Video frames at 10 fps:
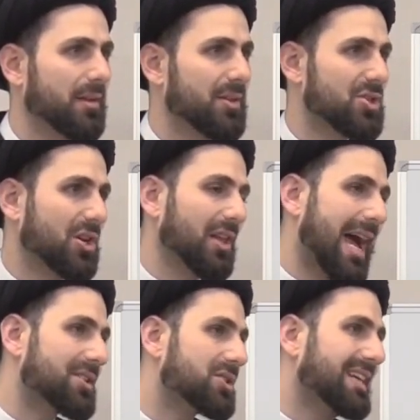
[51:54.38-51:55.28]
In
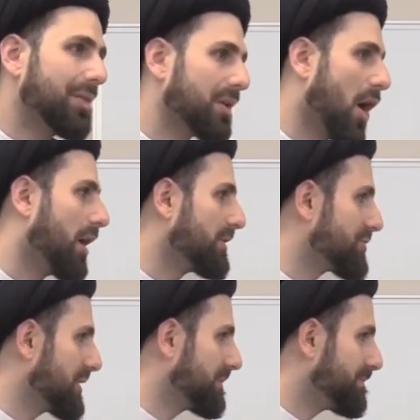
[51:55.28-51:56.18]
scholastic
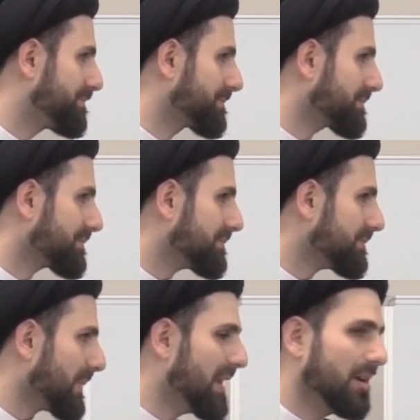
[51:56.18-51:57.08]
theology.
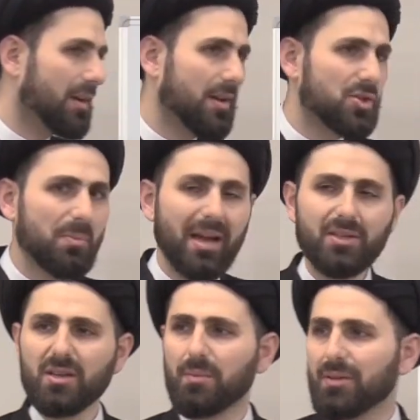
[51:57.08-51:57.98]
So my
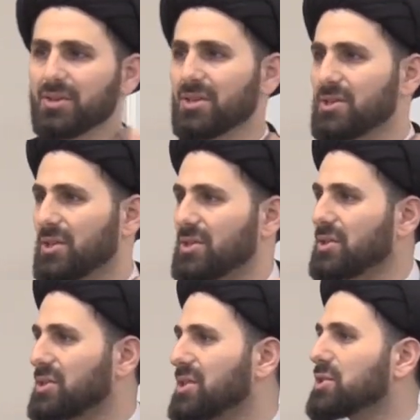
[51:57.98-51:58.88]
dear brothers and
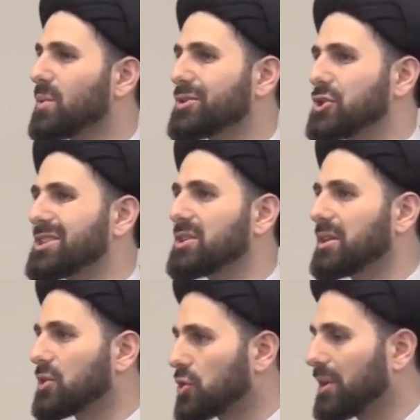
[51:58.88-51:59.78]
sisters, this was just an
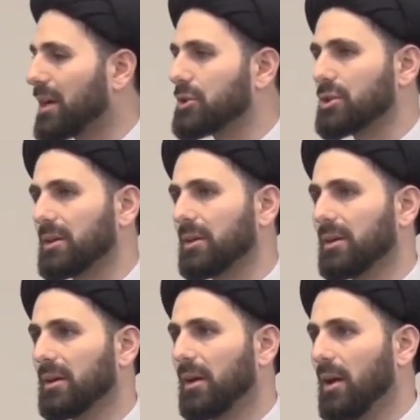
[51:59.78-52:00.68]
introduction
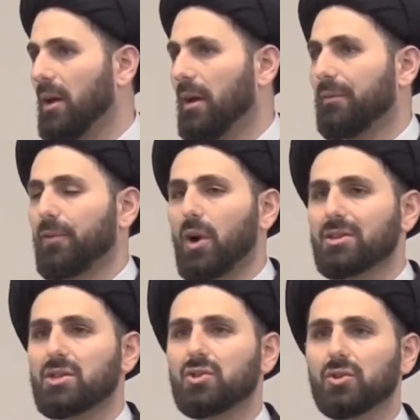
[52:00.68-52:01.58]
for
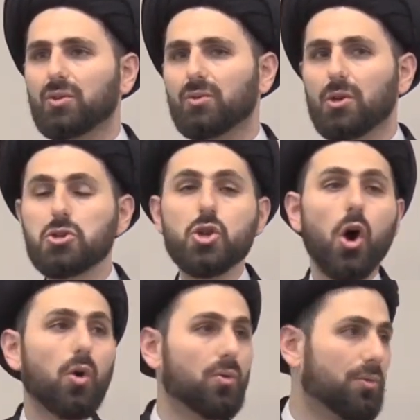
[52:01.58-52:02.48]
us to
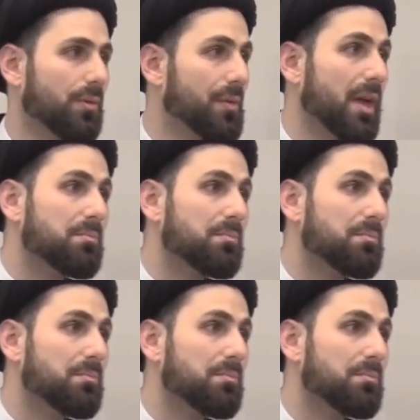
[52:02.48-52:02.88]
know the